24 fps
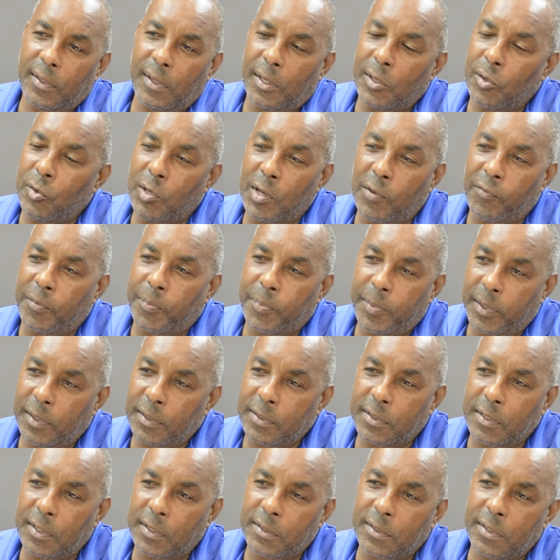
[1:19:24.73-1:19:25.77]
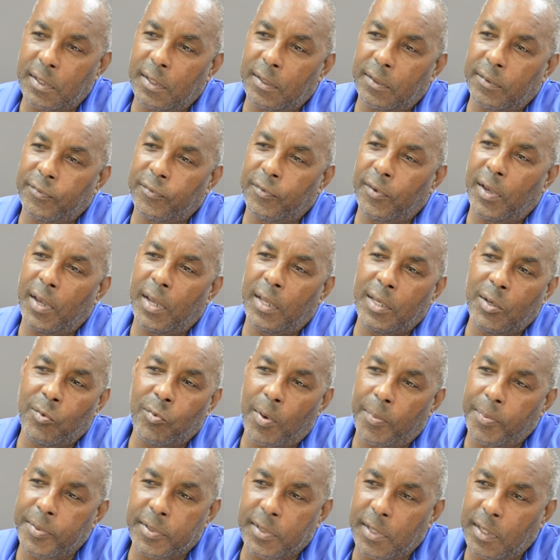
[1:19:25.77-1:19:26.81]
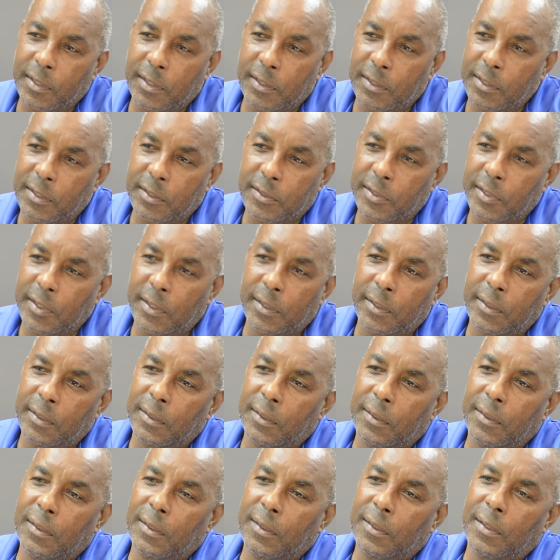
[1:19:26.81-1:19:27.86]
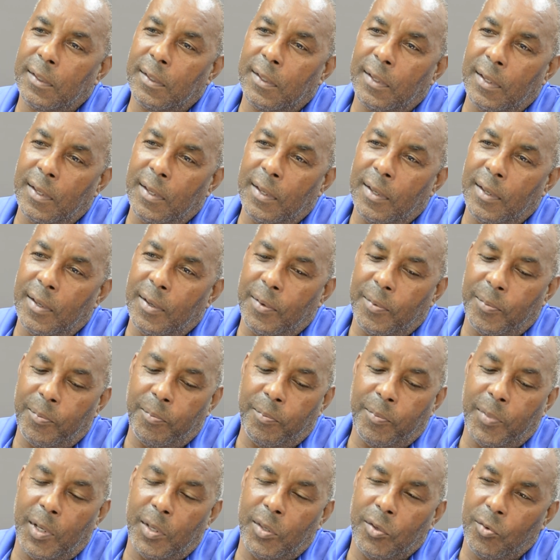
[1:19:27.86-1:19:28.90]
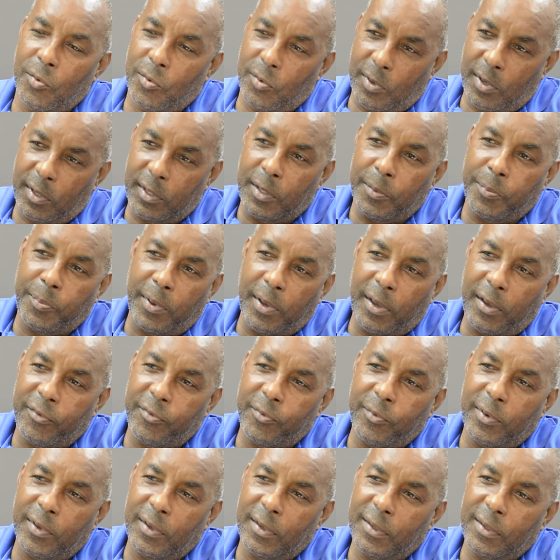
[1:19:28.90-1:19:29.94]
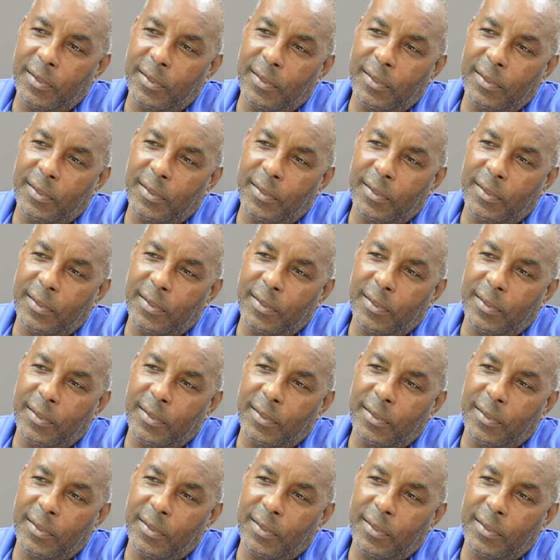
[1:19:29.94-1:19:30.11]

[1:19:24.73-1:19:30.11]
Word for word: and you never played since then for any representative side, but you are on the pathway